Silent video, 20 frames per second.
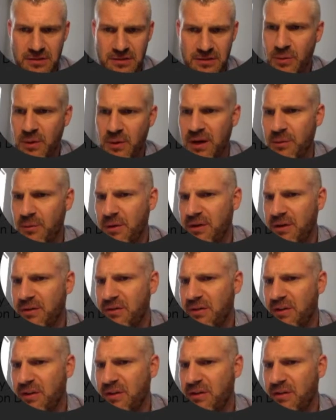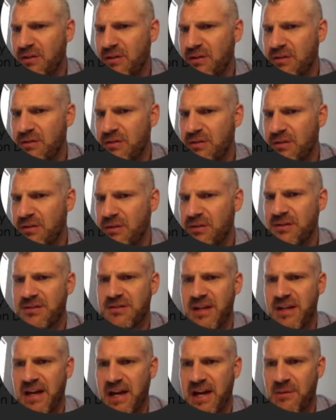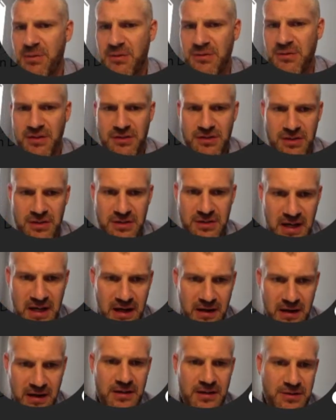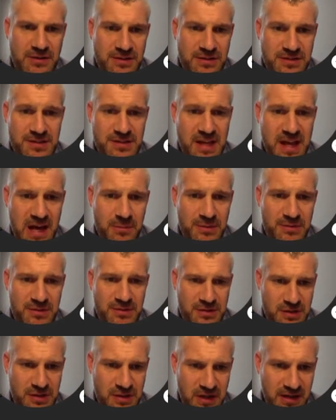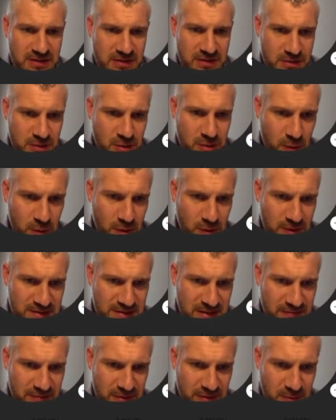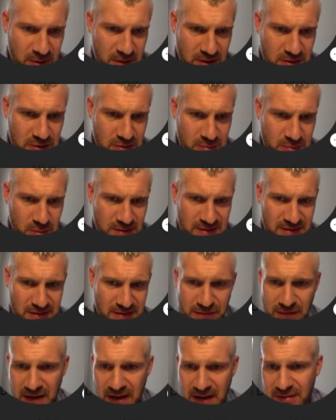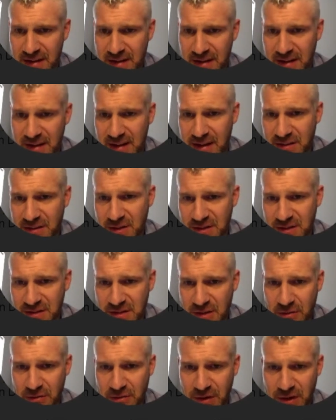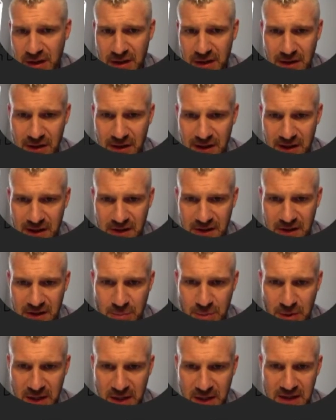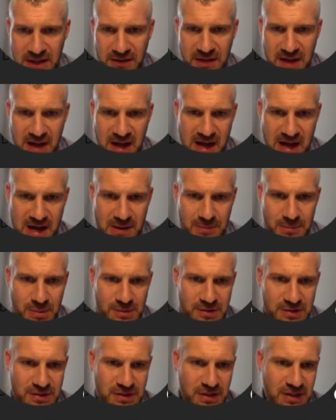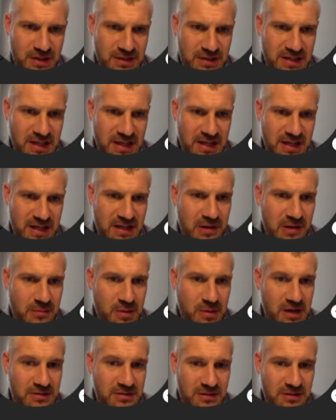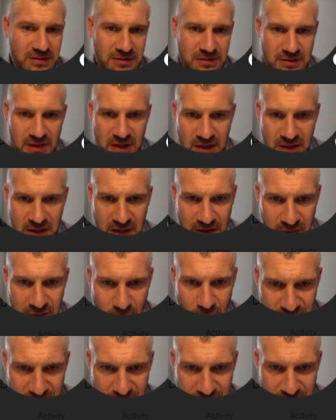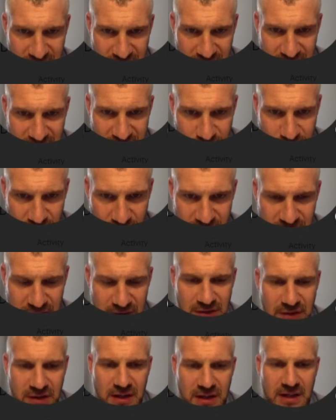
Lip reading: wait, what is it? Oh, this is ad position. Yeah, so this is the ad position. All right, so 2.73, 2.75. As you can see over here, it's breaking on the ad position on a day-to-day basis. Okay, whatever day this was,